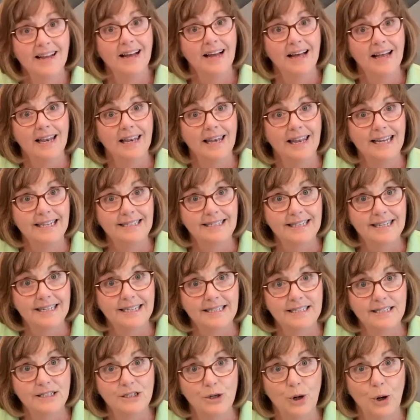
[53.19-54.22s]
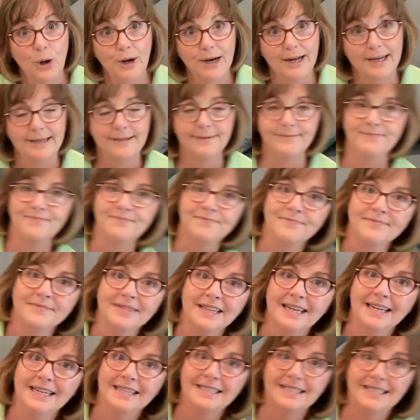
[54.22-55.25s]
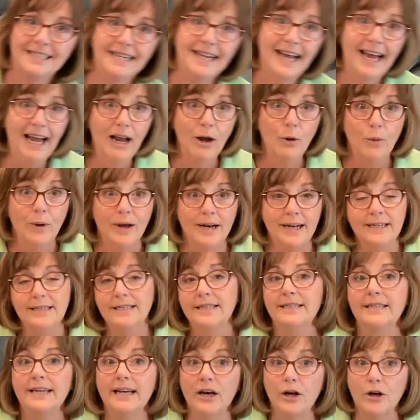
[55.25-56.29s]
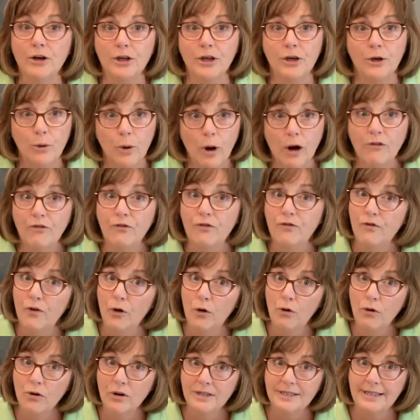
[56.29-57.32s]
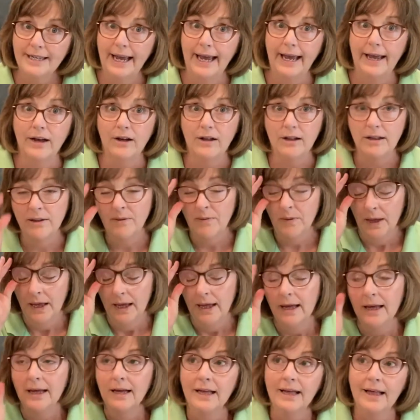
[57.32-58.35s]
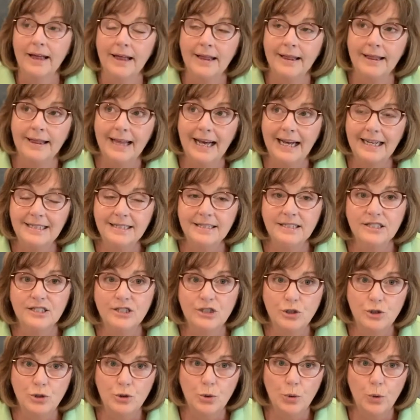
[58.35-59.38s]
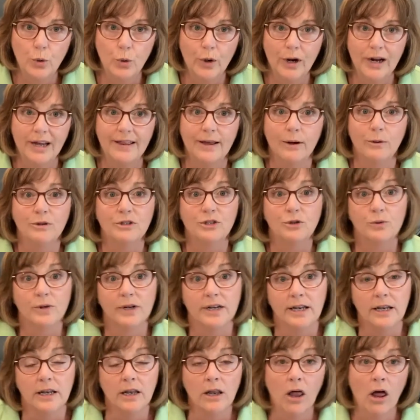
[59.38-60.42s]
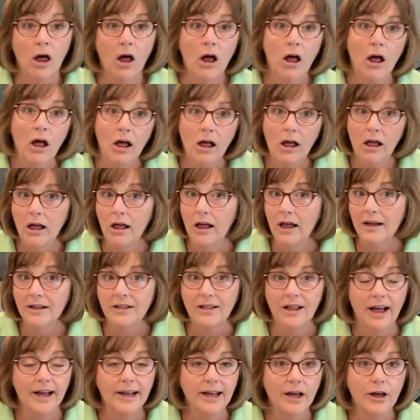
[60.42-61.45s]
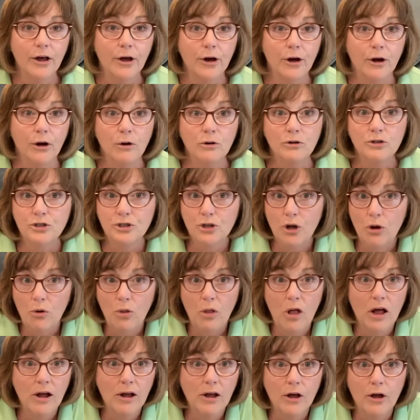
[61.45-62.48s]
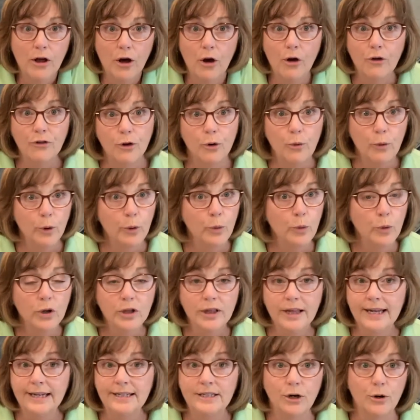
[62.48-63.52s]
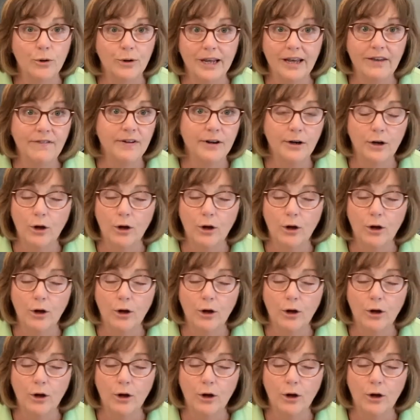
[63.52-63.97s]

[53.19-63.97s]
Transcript: let's get started. Today I wanted to tell you a folk tale. That's a story that was written long, long ago. So long ago that we really don't even know